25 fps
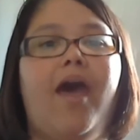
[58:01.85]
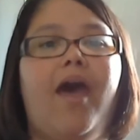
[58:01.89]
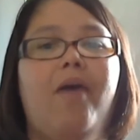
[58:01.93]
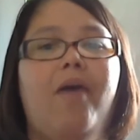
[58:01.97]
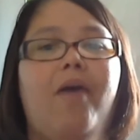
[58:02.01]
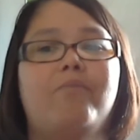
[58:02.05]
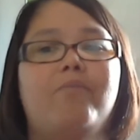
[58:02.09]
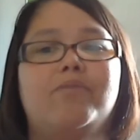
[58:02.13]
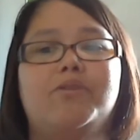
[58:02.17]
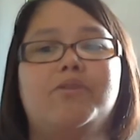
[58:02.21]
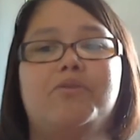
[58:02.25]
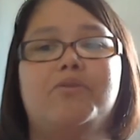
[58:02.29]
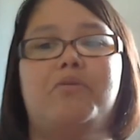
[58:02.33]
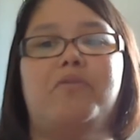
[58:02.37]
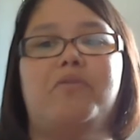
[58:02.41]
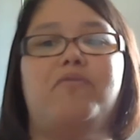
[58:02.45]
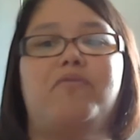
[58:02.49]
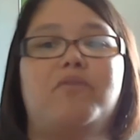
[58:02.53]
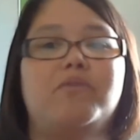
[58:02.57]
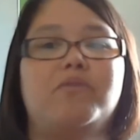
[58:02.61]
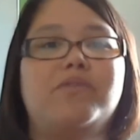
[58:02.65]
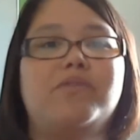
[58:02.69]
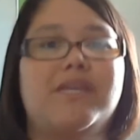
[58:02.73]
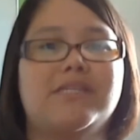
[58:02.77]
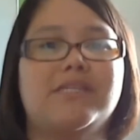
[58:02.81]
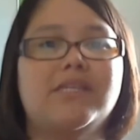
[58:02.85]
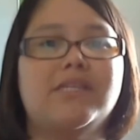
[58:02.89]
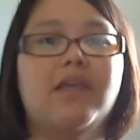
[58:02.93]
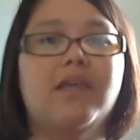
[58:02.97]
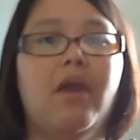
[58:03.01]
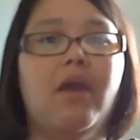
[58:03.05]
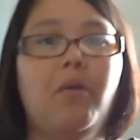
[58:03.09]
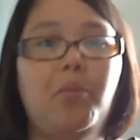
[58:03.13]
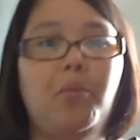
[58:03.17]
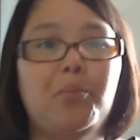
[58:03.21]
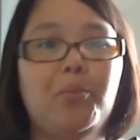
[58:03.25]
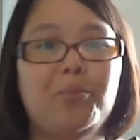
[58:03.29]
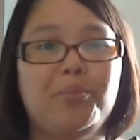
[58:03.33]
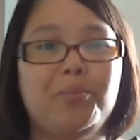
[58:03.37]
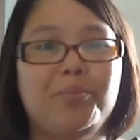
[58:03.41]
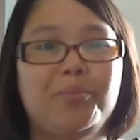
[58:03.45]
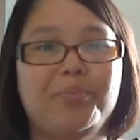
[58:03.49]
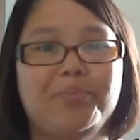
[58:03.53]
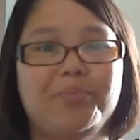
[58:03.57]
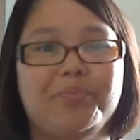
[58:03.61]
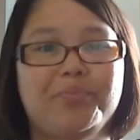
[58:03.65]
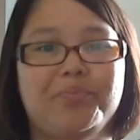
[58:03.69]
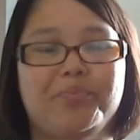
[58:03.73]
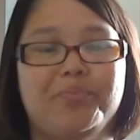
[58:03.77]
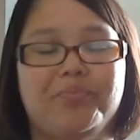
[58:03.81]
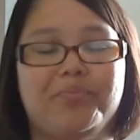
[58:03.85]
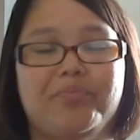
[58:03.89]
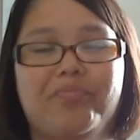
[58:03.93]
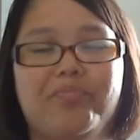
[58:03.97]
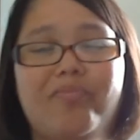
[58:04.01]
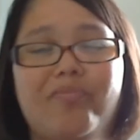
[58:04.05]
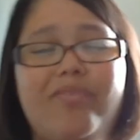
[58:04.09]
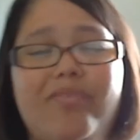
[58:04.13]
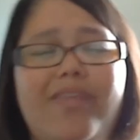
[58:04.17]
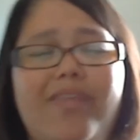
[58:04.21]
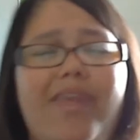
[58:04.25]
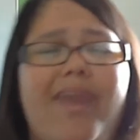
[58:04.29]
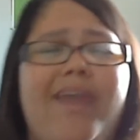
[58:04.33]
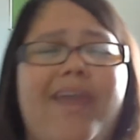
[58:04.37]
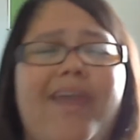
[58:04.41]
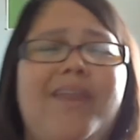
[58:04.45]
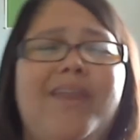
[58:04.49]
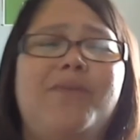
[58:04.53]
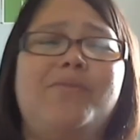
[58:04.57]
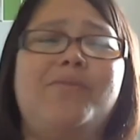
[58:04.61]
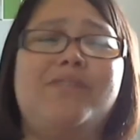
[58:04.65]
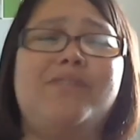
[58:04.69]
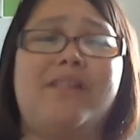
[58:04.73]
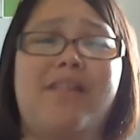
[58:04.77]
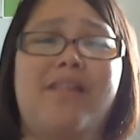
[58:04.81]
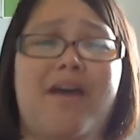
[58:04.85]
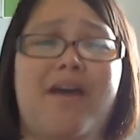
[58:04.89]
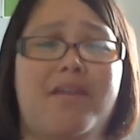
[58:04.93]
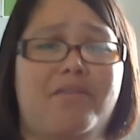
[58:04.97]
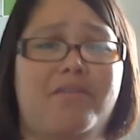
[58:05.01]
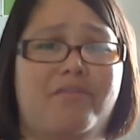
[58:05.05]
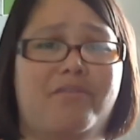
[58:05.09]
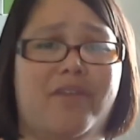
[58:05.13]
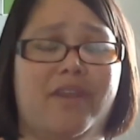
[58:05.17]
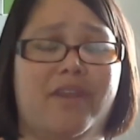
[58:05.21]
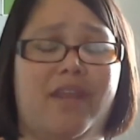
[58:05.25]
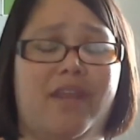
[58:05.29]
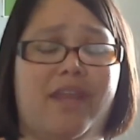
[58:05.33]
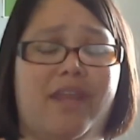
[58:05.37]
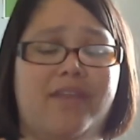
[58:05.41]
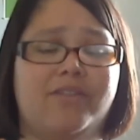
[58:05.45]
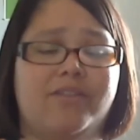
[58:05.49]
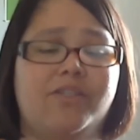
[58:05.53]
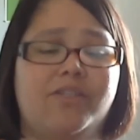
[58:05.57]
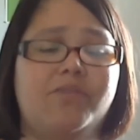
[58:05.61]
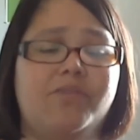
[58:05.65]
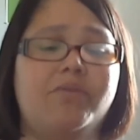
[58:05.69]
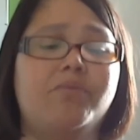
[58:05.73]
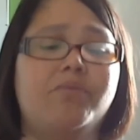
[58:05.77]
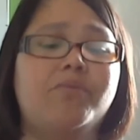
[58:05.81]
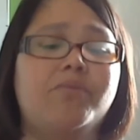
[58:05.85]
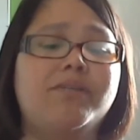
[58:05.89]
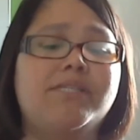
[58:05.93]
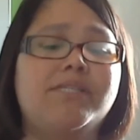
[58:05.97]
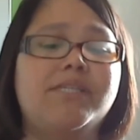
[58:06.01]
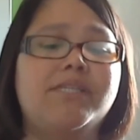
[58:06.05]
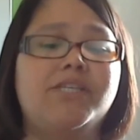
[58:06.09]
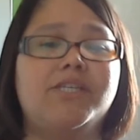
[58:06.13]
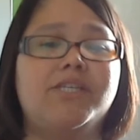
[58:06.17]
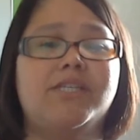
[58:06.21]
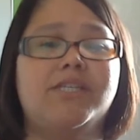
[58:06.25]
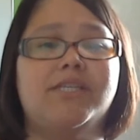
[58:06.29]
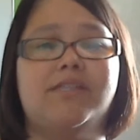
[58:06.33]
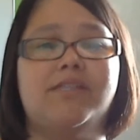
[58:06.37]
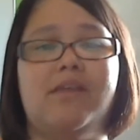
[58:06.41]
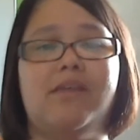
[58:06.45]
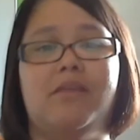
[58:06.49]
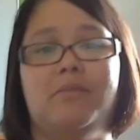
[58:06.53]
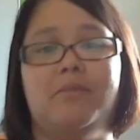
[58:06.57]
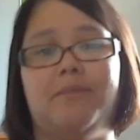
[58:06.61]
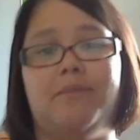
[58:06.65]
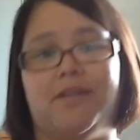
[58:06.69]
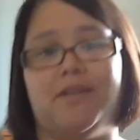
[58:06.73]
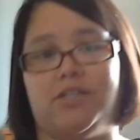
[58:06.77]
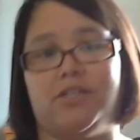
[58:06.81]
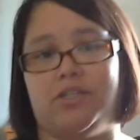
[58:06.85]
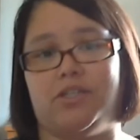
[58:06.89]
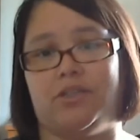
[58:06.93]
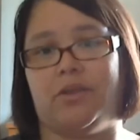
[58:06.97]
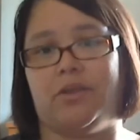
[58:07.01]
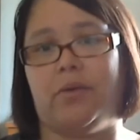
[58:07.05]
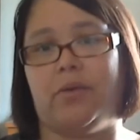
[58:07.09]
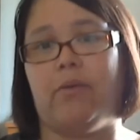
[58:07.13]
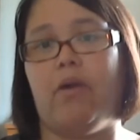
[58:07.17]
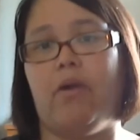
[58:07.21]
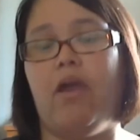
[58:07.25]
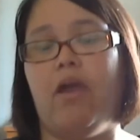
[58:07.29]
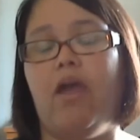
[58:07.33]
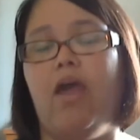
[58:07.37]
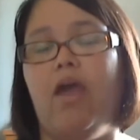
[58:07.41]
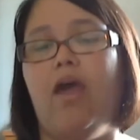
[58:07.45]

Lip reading: So a few days ago. And it was a lot of fun. And so it wasn't just a celebration, though.